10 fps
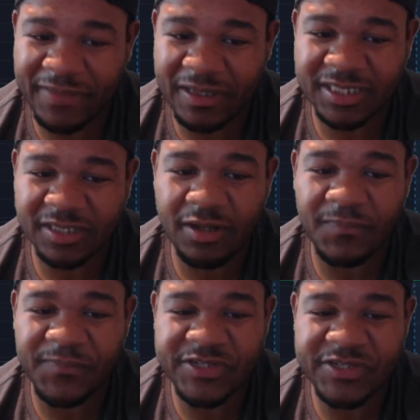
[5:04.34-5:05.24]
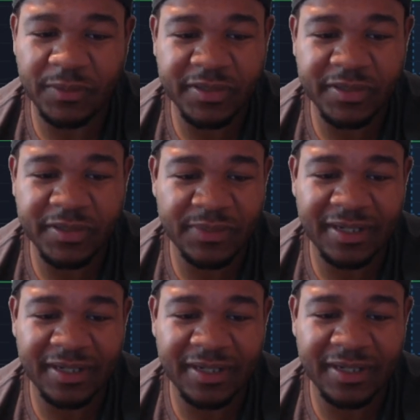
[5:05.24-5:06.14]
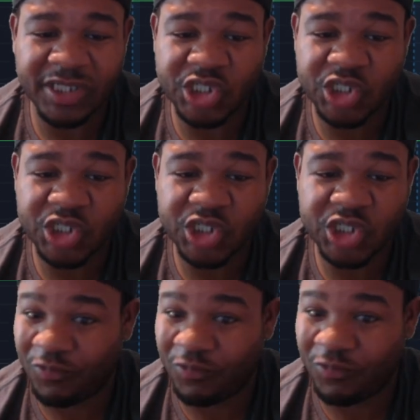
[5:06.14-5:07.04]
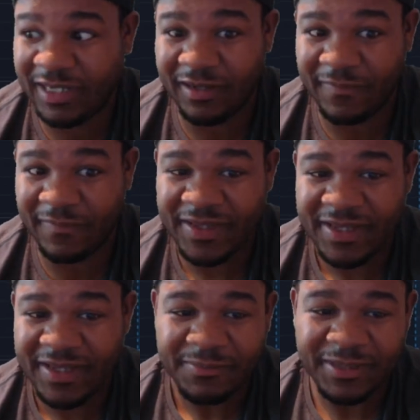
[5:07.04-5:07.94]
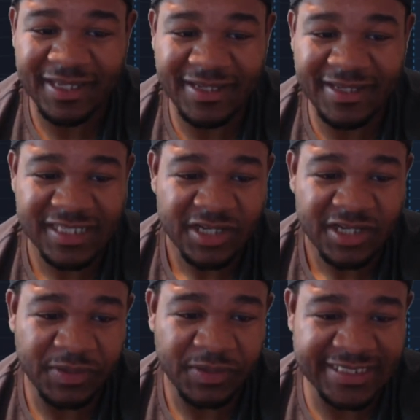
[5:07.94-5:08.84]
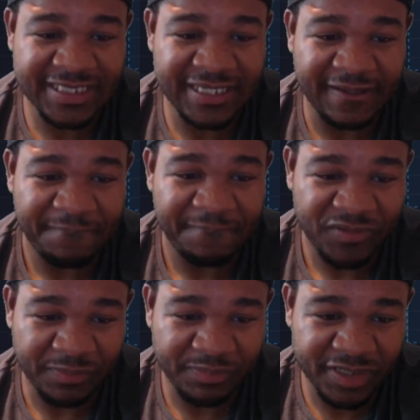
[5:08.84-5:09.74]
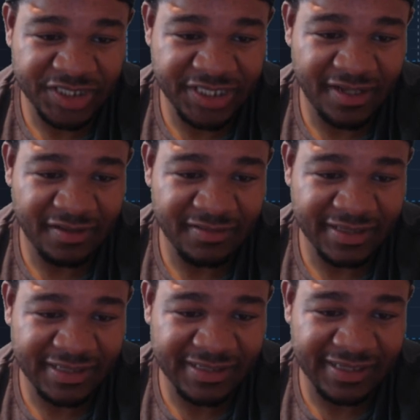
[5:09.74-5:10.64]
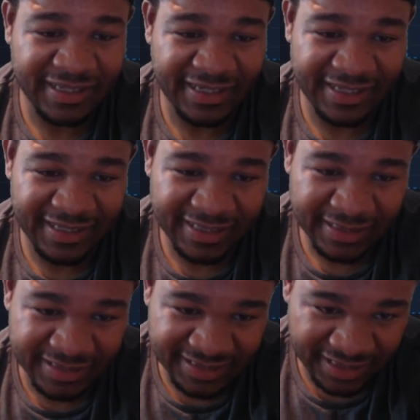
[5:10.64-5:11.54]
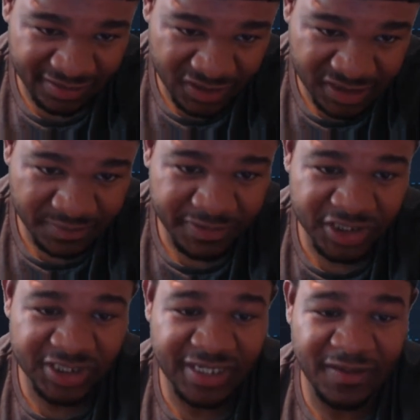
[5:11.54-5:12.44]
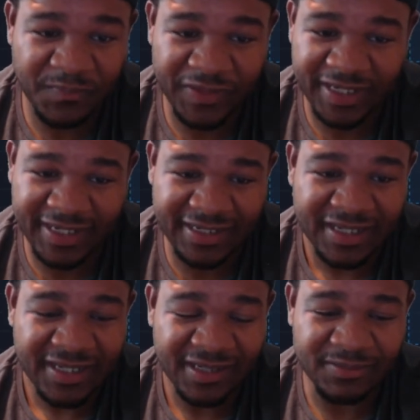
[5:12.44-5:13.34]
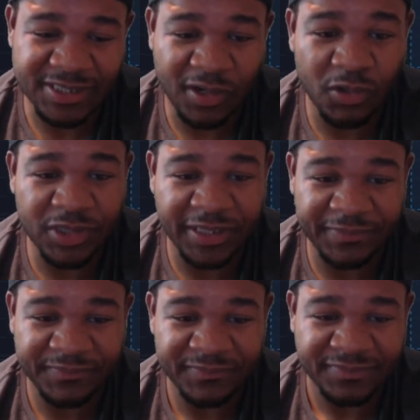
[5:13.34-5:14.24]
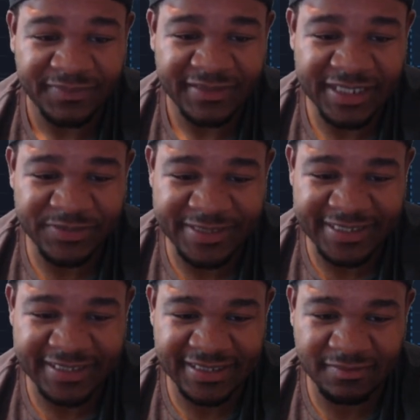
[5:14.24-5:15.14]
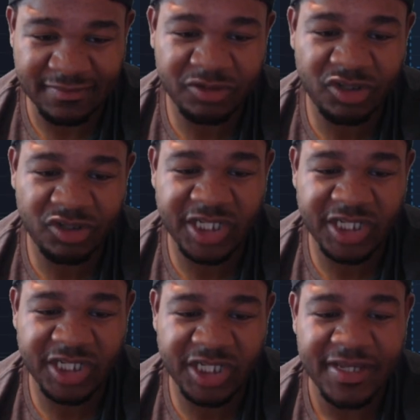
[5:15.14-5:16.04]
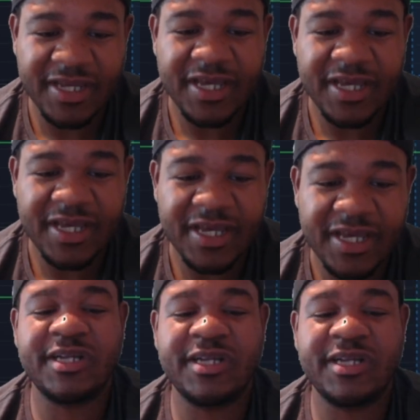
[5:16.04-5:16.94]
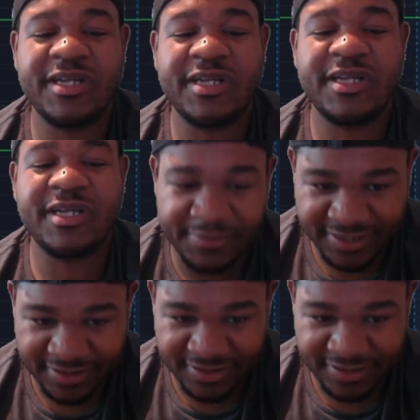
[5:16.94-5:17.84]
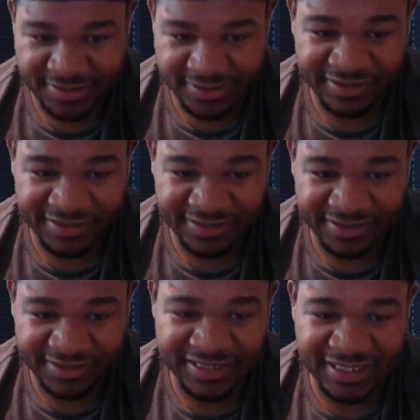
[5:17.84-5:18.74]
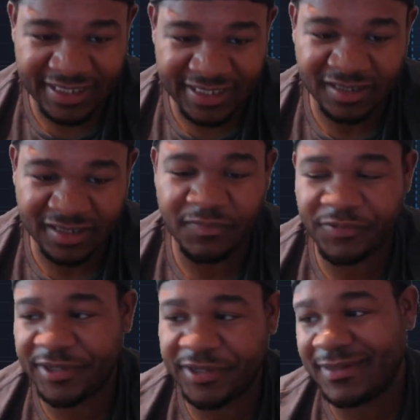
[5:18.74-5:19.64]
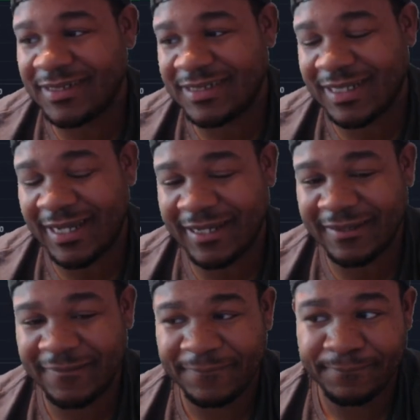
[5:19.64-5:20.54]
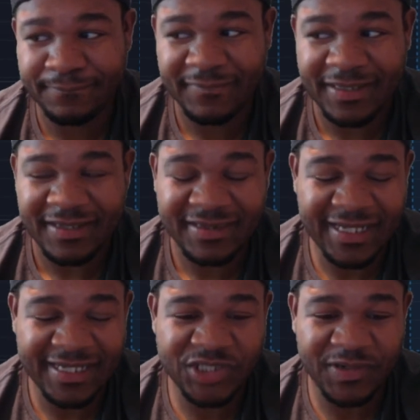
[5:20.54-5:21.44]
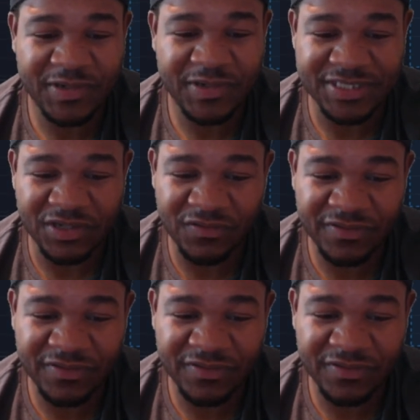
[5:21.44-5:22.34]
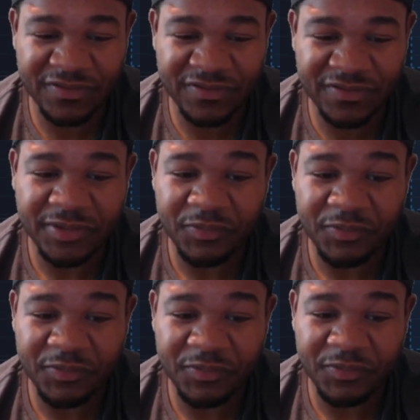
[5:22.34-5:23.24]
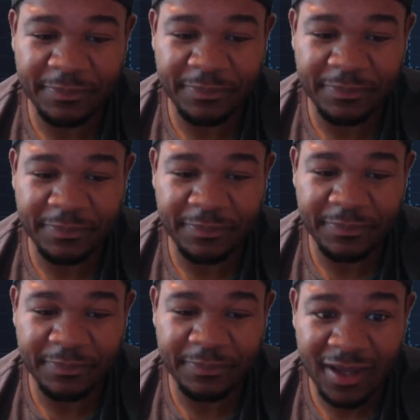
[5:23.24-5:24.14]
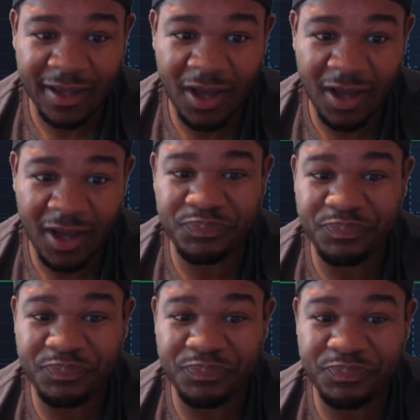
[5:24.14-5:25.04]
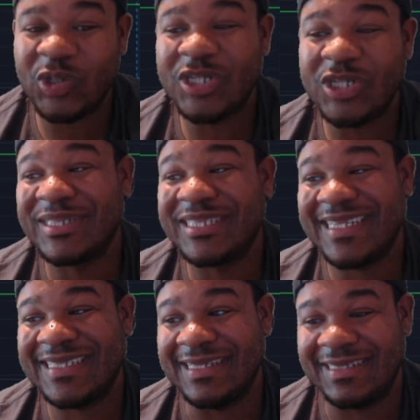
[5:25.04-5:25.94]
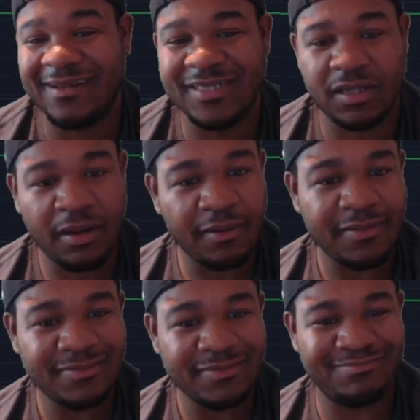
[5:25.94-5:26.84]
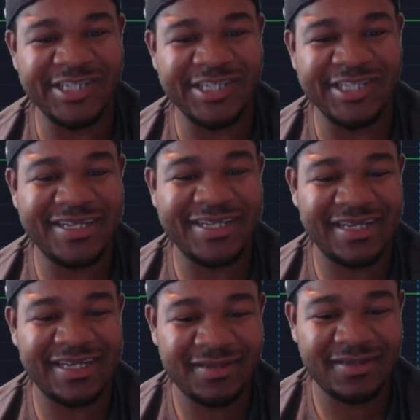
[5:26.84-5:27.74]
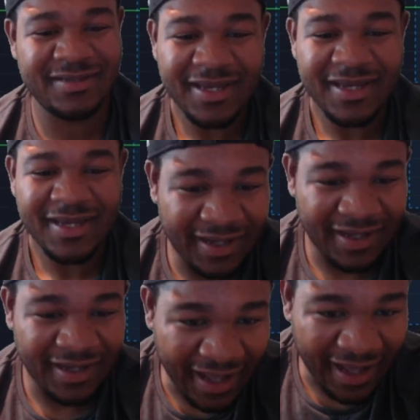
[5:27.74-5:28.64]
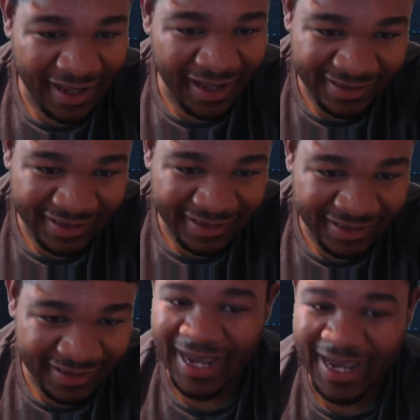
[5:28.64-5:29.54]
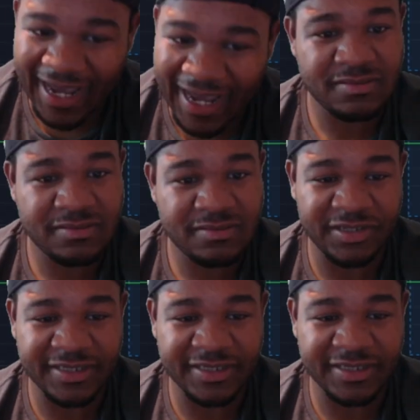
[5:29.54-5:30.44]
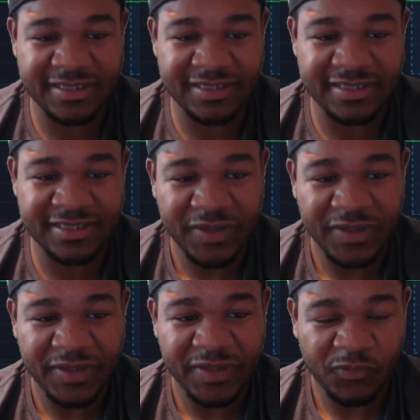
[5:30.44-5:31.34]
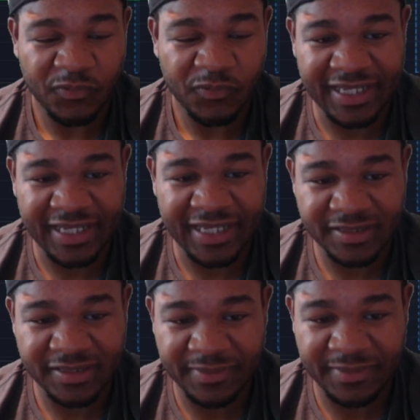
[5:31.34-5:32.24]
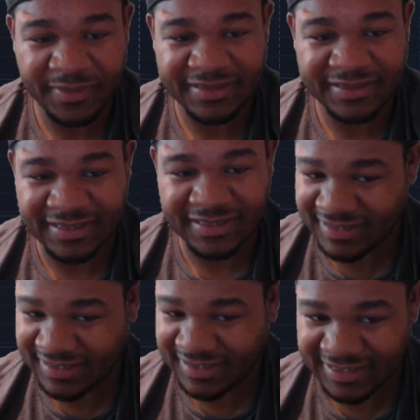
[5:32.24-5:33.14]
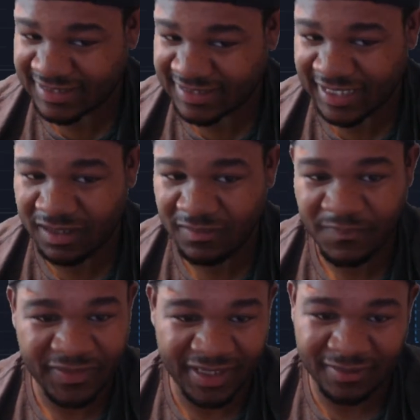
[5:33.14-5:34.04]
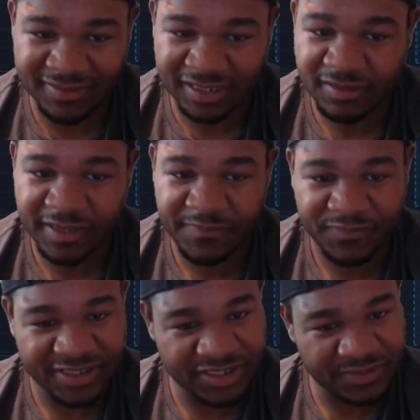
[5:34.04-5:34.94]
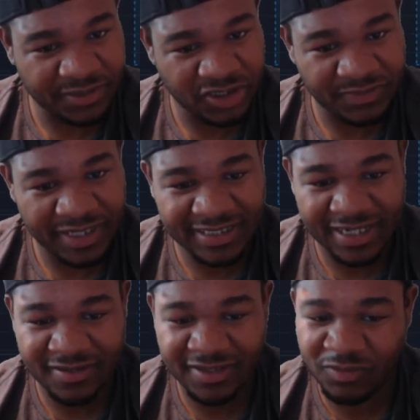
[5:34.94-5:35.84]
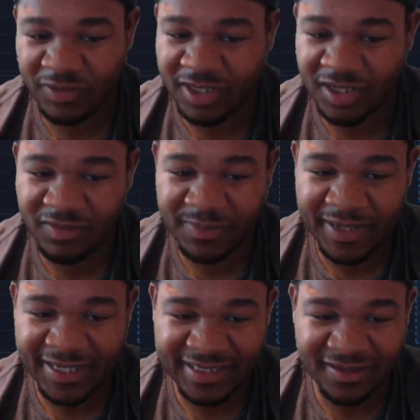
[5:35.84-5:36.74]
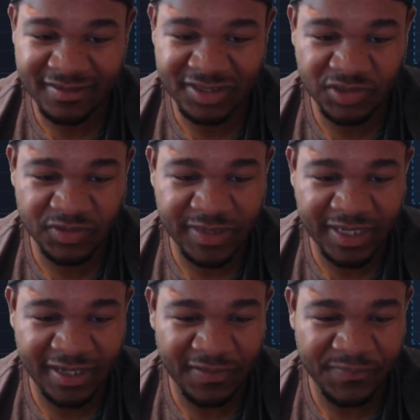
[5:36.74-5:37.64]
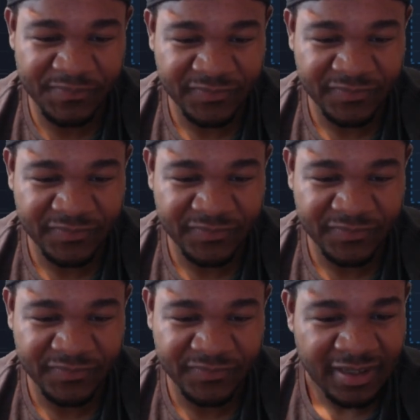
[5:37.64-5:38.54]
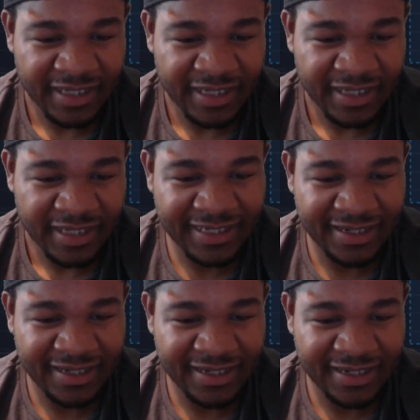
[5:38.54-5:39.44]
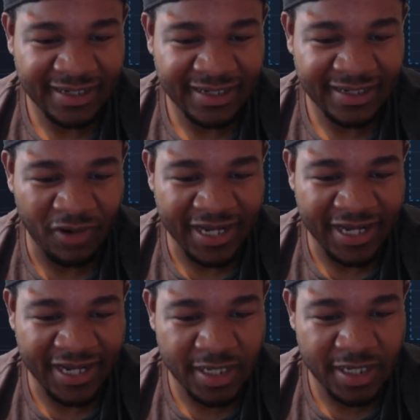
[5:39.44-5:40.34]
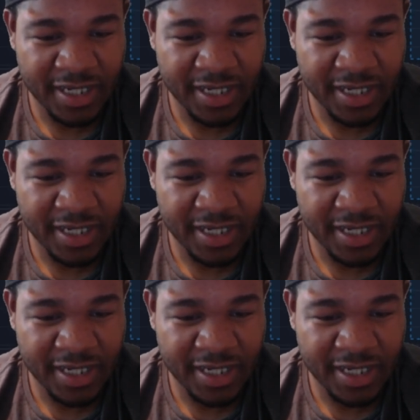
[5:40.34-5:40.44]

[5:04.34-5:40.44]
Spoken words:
I was like, oh, it's going to push up. I'm going to put a short right here because you can see it pushed down, continuously pushed down, and it was holding this resistance. I was like, I'm going to make a short. The market just dumped right there, as you can see. And I was like, oh, well, it looks like that trade is over. But really, it pushed back up, back towards resistance. And I was like, oh, my trade is in. And I got in. And you can see with the candles, that mean this is a sale. And I was like, okay, let's just push it back down. And it went all the way back down to about, I think I got out right here.